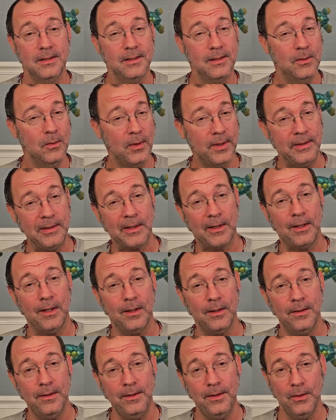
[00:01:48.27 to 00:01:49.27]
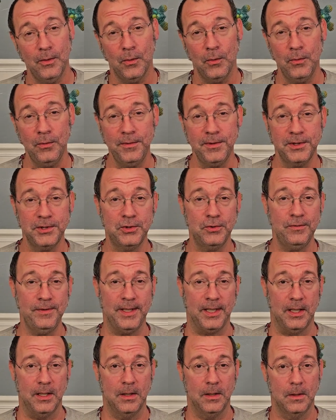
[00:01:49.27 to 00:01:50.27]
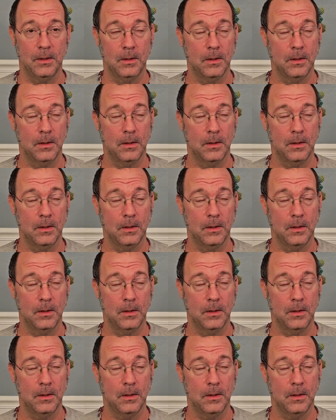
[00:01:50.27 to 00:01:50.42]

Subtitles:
Do you want your card or a drink?